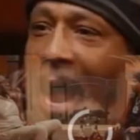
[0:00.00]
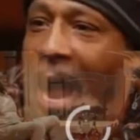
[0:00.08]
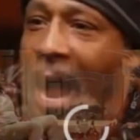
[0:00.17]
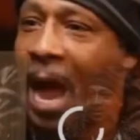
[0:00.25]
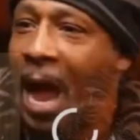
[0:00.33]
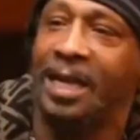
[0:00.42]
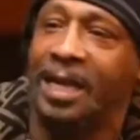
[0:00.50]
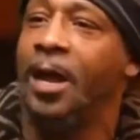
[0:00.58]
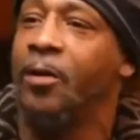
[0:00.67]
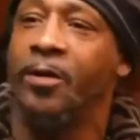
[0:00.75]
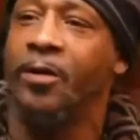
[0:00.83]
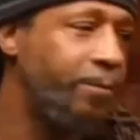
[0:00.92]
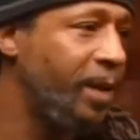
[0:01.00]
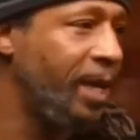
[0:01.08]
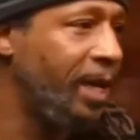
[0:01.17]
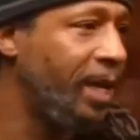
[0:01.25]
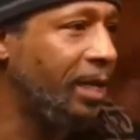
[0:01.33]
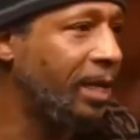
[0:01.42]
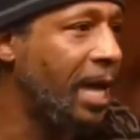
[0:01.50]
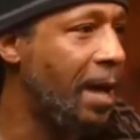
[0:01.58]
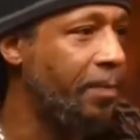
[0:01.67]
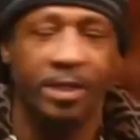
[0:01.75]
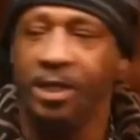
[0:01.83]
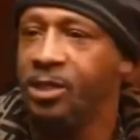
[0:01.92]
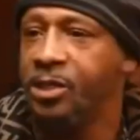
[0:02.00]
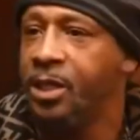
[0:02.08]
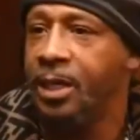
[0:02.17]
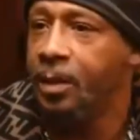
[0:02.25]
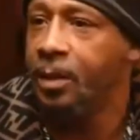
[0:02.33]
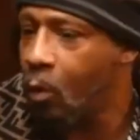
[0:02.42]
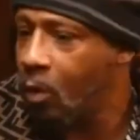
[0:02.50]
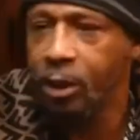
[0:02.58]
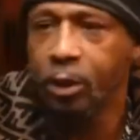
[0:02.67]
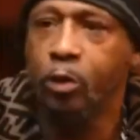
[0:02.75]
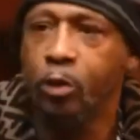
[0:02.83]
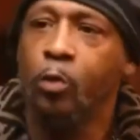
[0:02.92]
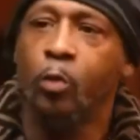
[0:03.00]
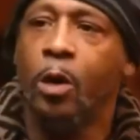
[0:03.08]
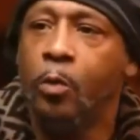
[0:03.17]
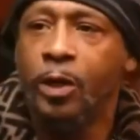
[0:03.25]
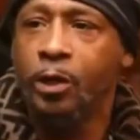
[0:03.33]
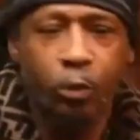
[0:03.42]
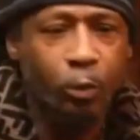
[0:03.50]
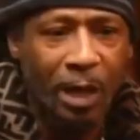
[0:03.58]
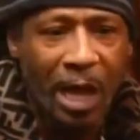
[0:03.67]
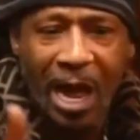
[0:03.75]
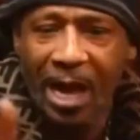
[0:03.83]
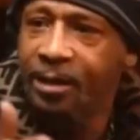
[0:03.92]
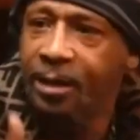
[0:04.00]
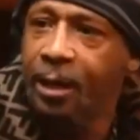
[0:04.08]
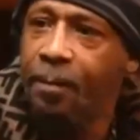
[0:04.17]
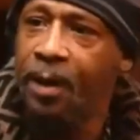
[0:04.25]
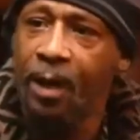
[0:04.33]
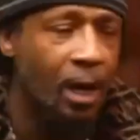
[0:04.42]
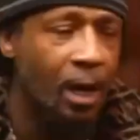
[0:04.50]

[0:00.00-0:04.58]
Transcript: not scared of being the competition any more than you were when you lined up